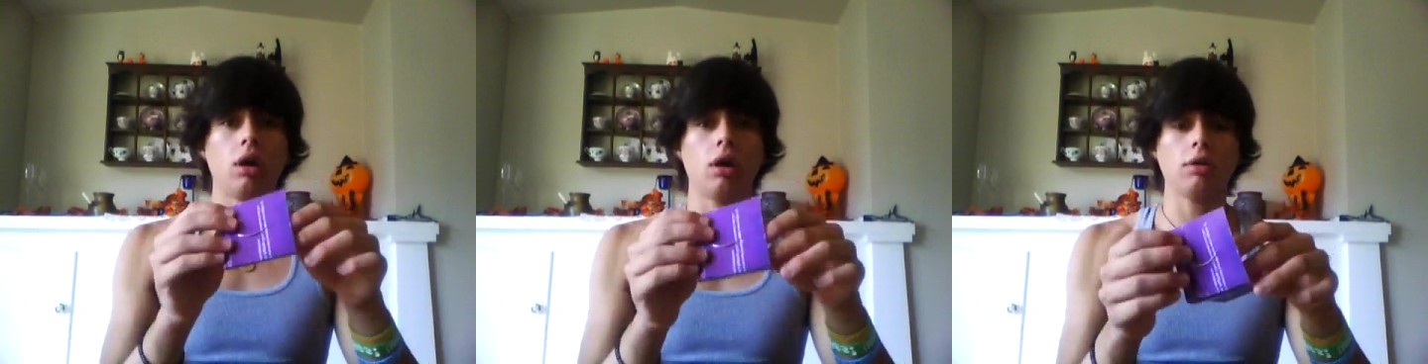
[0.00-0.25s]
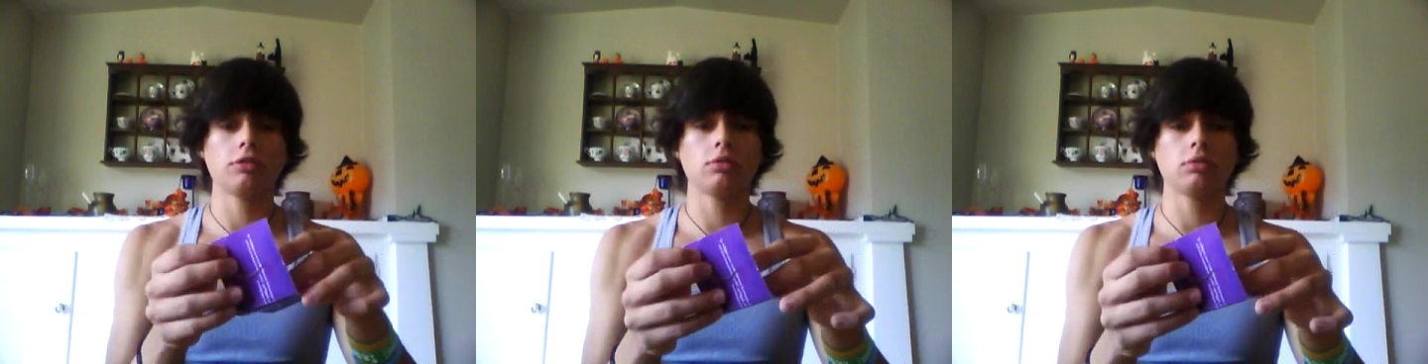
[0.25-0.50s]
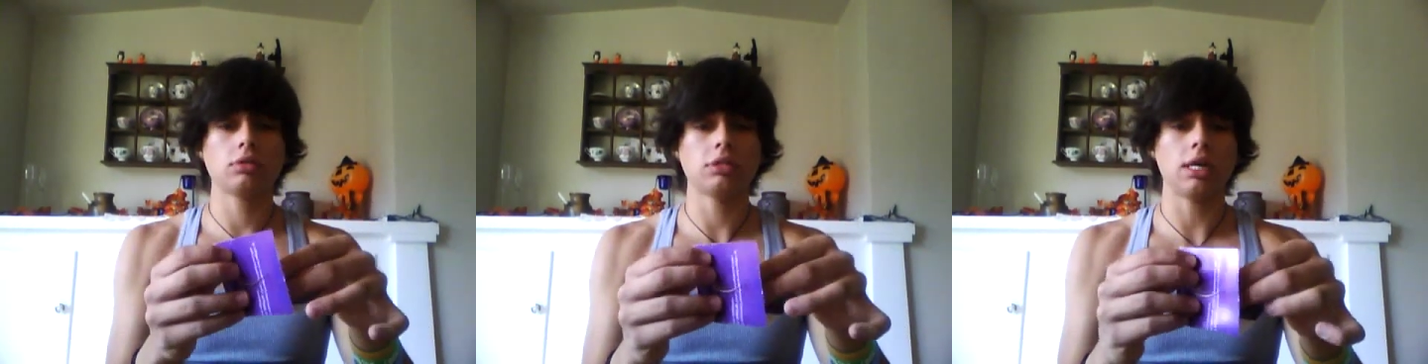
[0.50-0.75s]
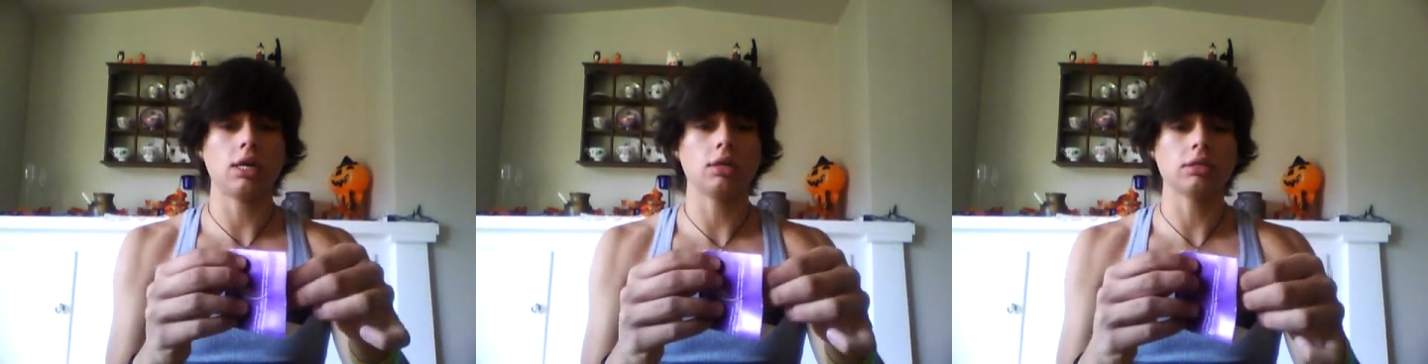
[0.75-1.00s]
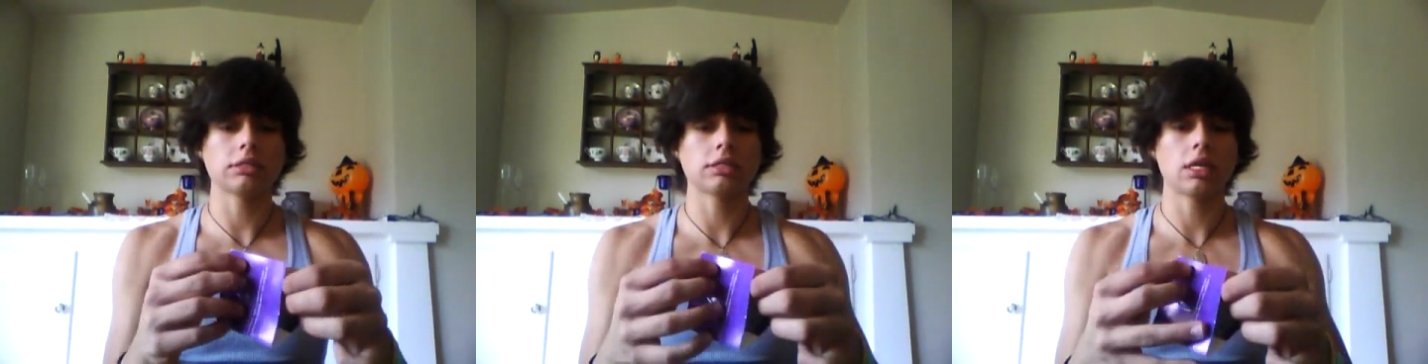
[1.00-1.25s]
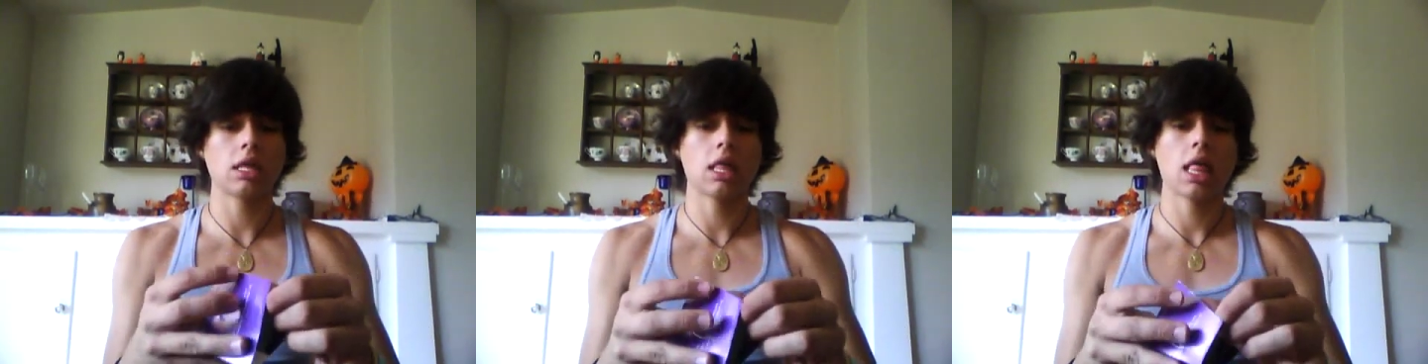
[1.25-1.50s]
also
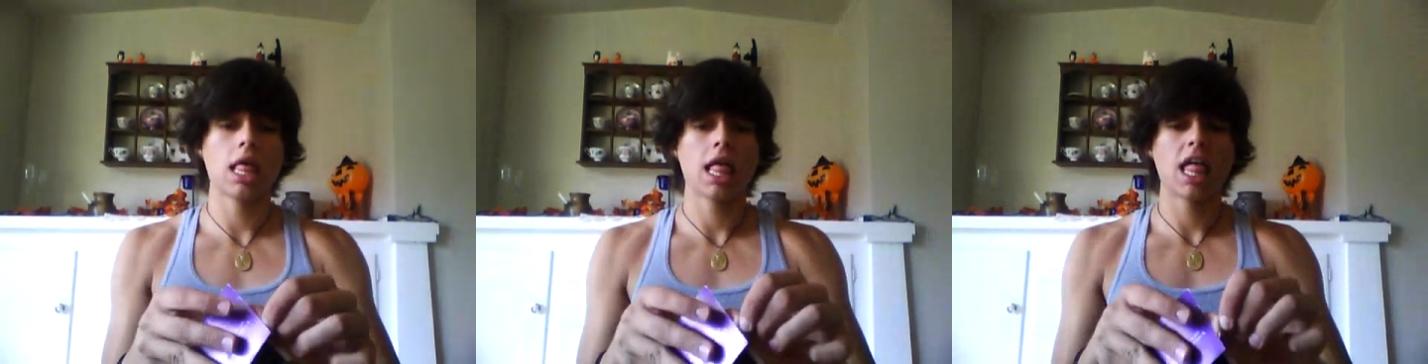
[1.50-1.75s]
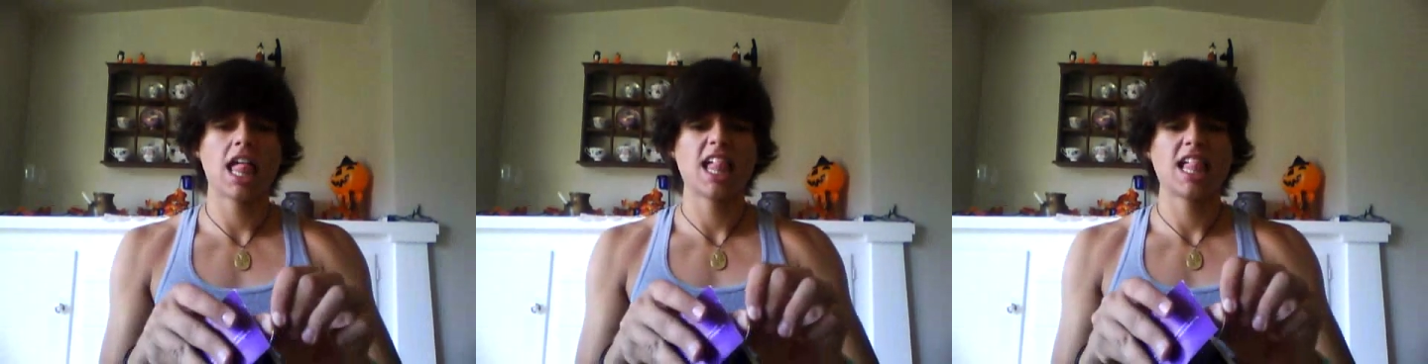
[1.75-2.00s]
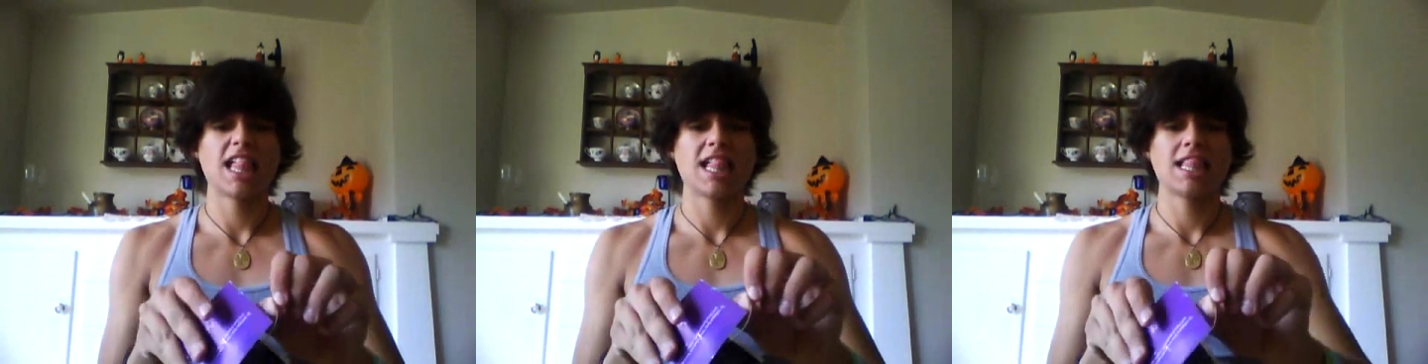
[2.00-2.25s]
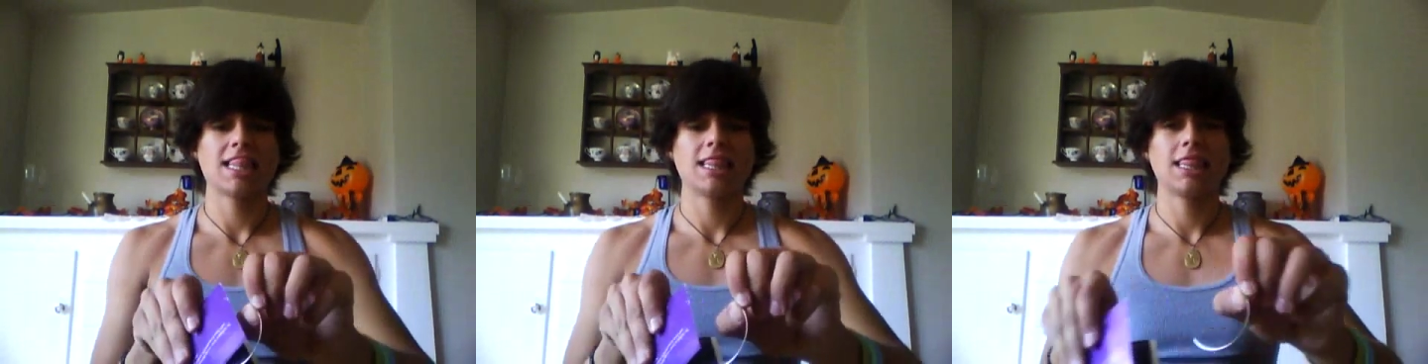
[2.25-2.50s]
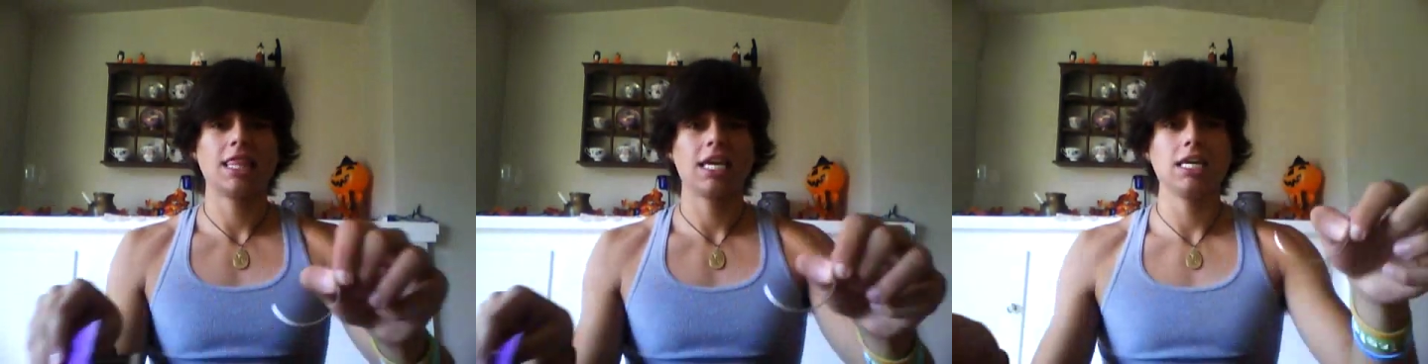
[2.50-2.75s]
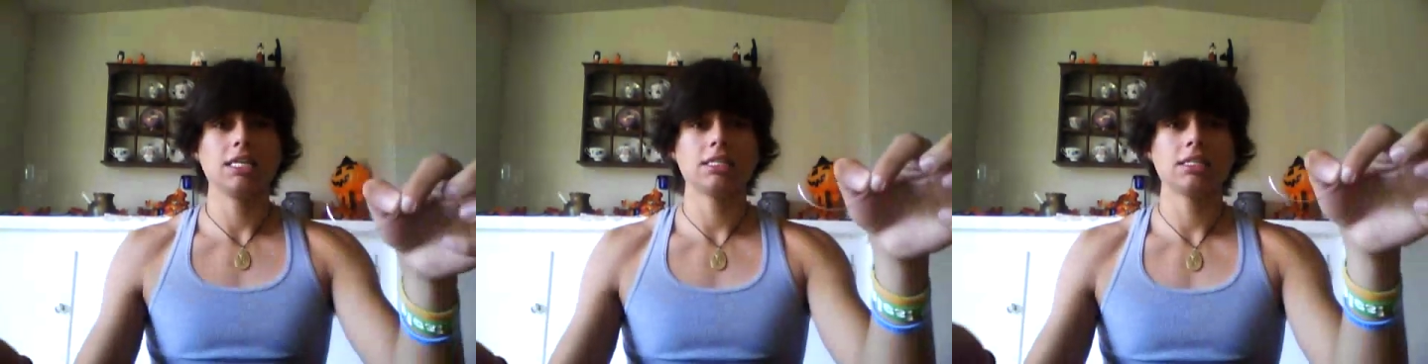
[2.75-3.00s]
sells
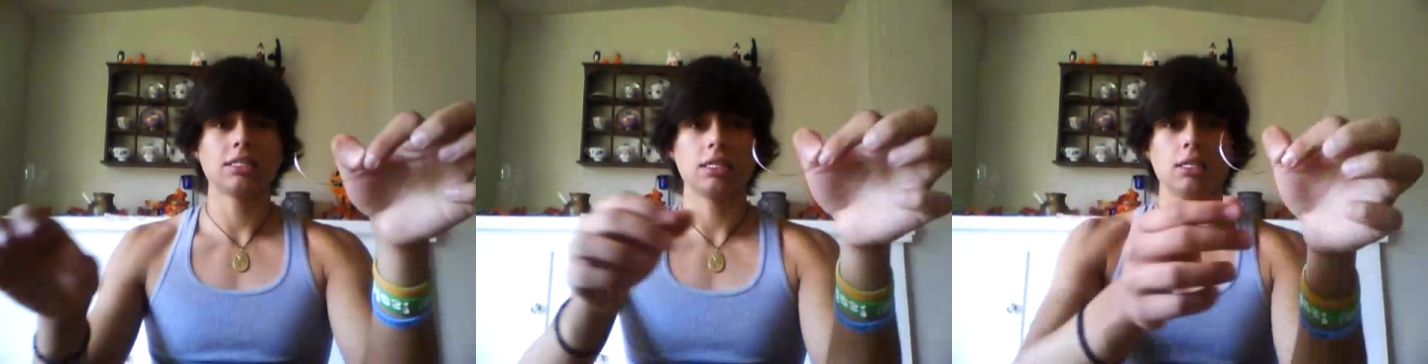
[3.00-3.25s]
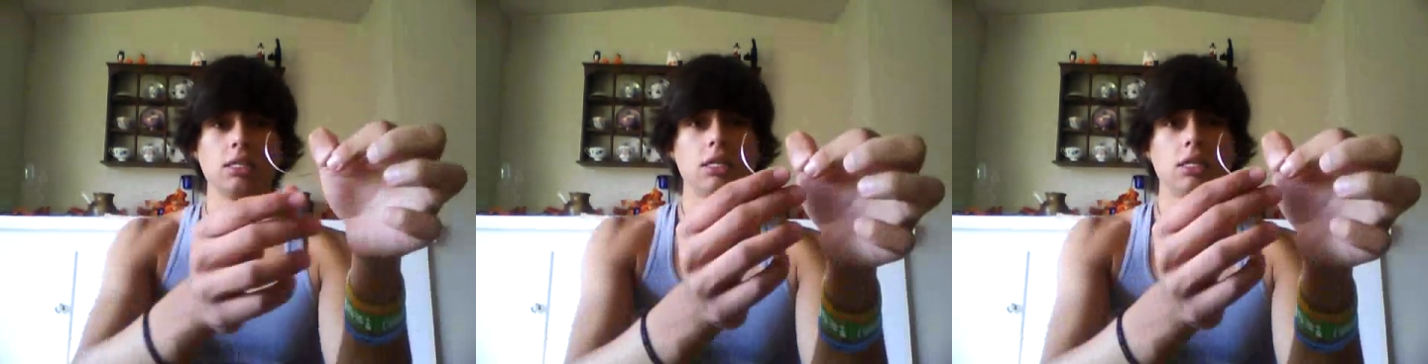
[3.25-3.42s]
these